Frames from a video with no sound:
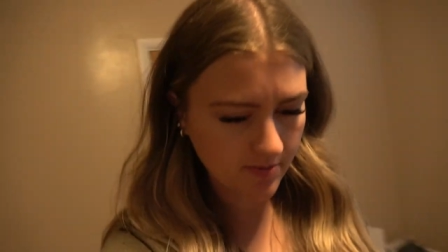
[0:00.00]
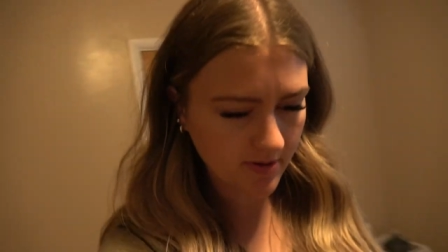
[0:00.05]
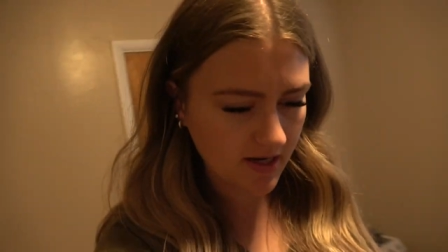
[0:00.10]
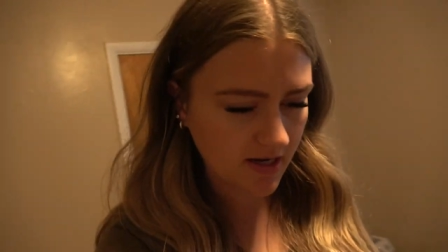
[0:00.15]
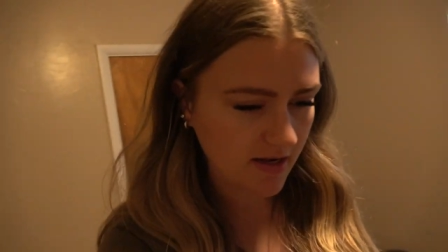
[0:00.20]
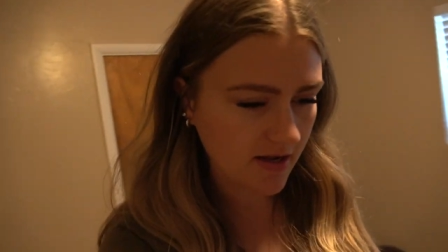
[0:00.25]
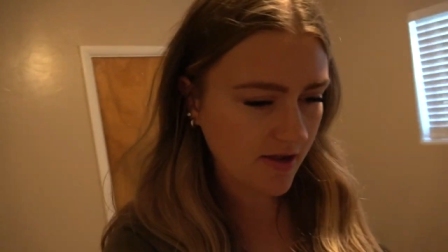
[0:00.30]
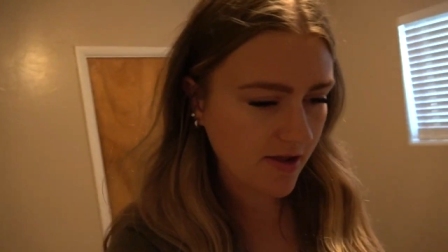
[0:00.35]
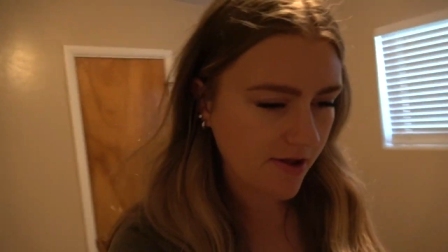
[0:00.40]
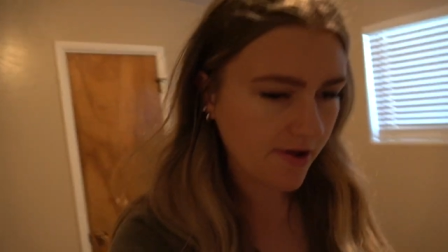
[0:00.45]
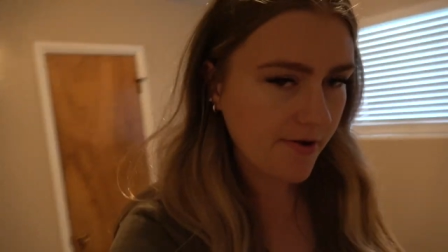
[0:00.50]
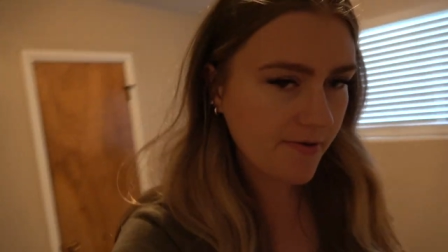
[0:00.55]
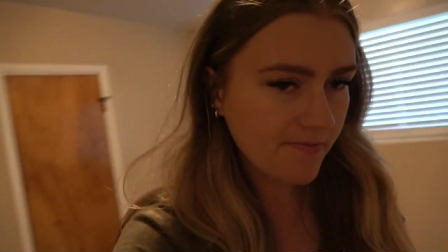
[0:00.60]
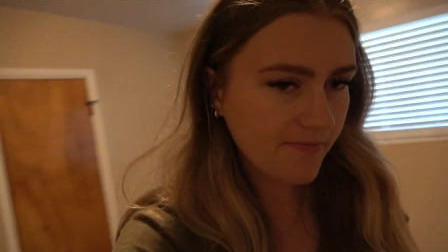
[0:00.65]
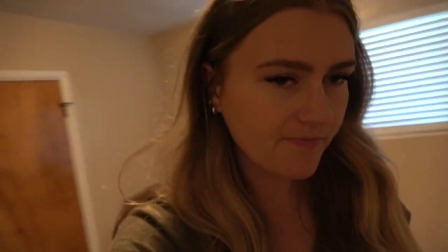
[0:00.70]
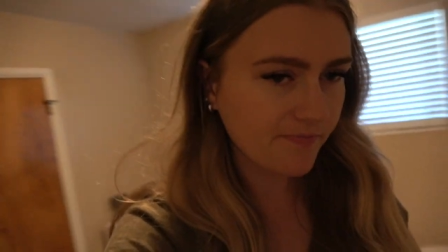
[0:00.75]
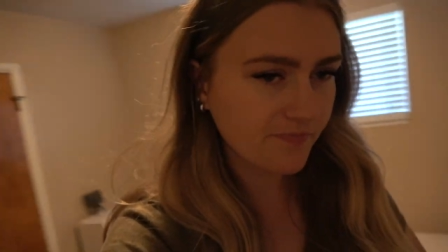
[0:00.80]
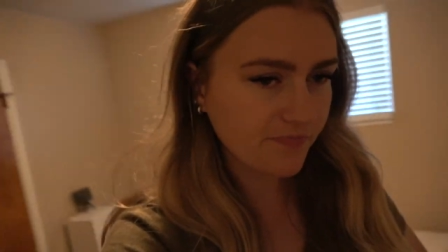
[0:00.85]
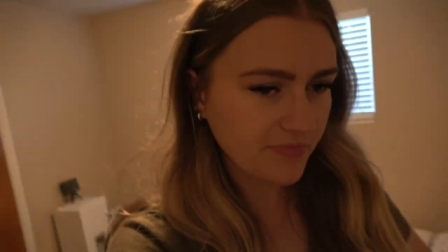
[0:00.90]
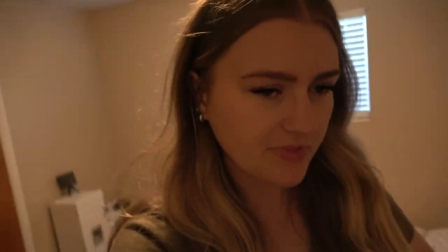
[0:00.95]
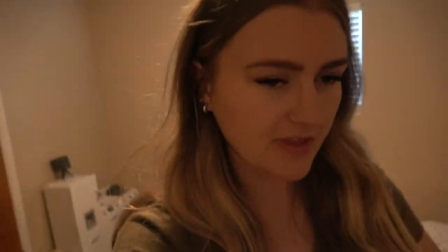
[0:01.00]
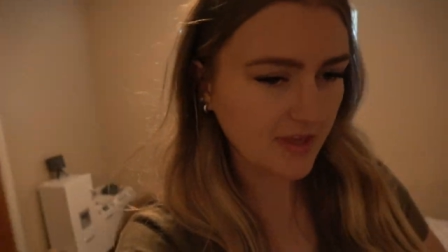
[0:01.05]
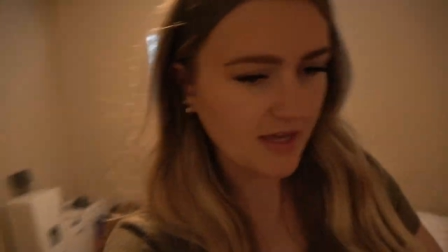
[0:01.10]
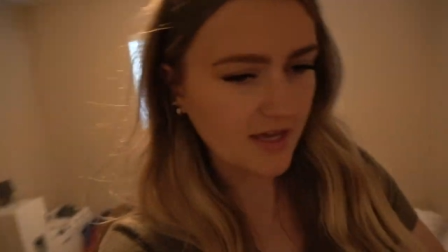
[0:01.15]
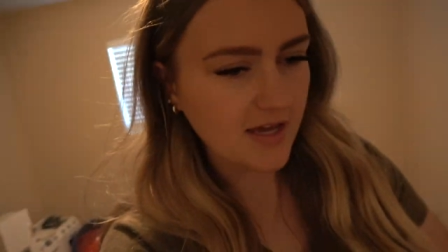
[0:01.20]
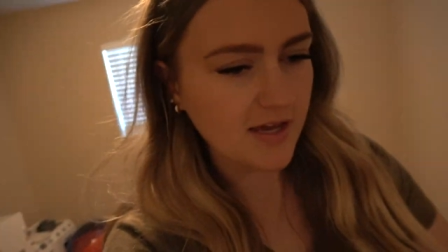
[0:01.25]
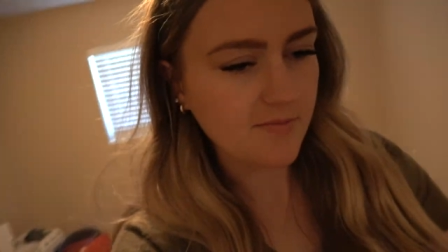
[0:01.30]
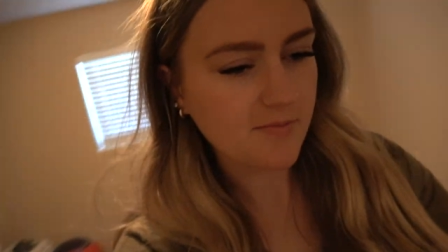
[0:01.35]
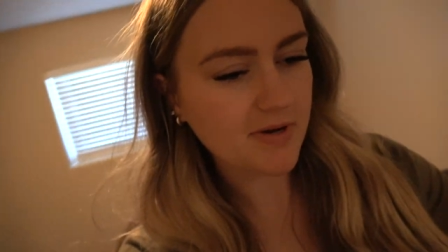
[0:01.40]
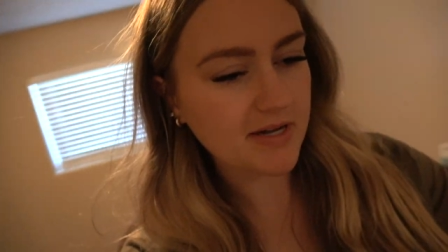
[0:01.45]
bit,
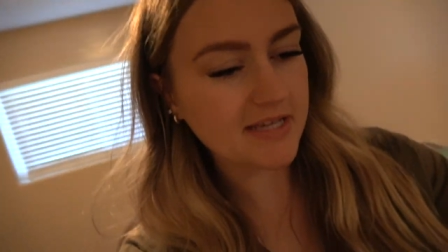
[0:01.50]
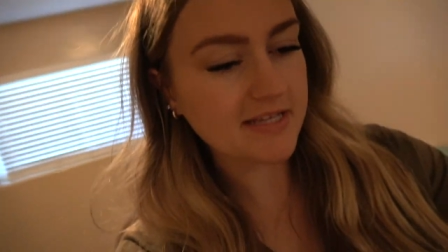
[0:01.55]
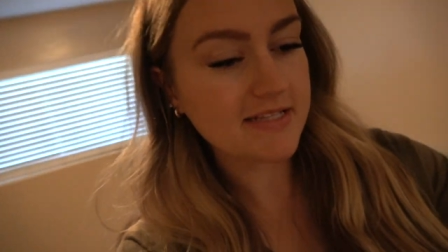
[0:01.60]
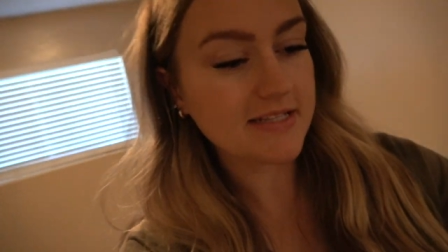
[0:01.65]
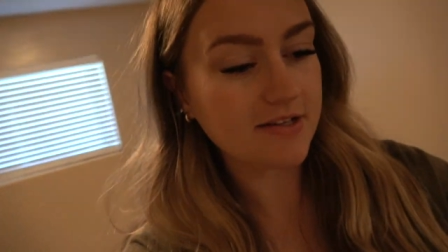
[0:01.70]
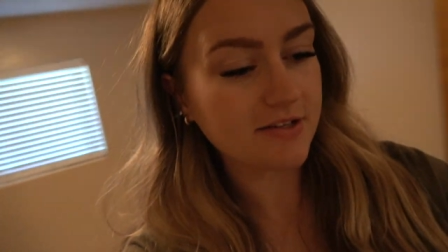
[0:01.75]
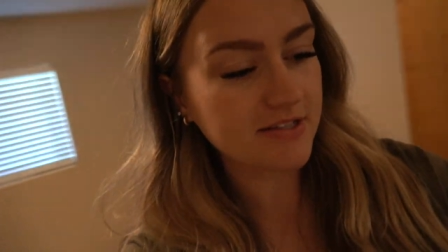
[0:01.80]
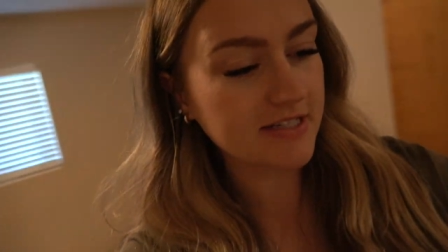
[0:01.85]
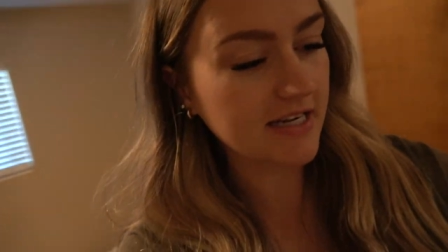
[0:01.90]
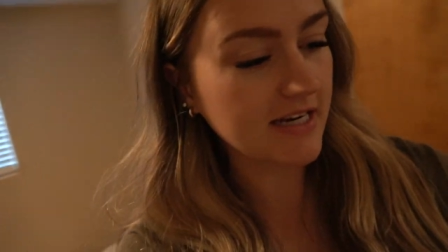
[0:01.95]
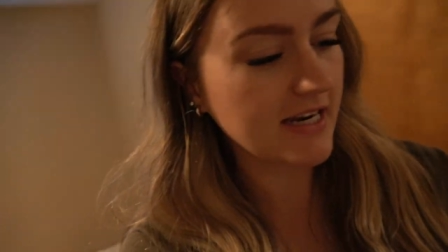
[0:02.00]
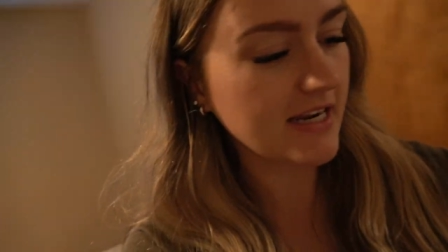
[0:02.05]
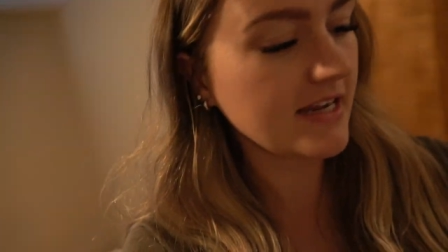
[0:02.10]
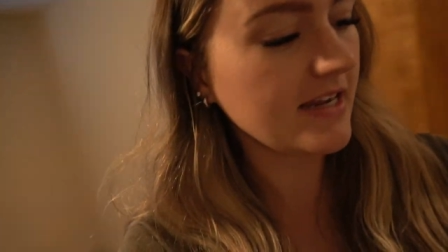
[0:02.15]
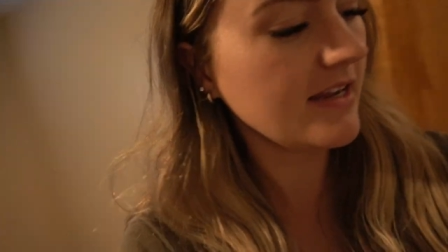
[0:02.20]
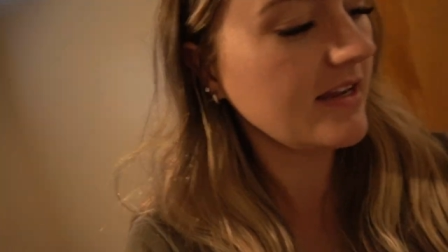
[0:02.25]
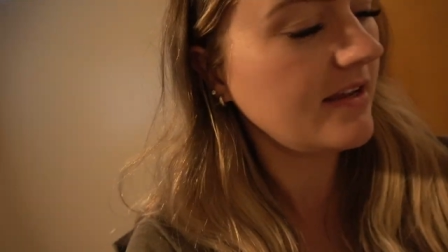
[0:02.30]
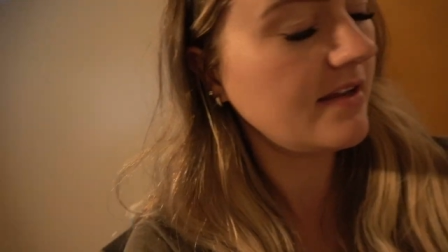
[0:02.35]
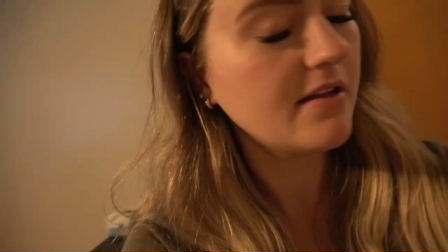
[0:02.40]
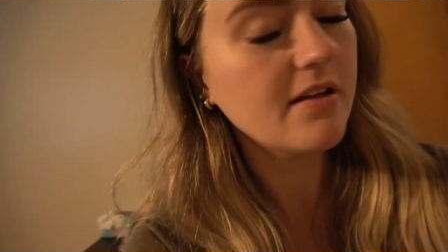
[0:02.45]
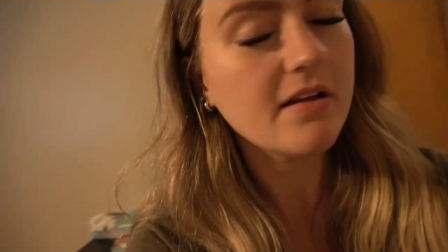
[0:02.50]
but he still did it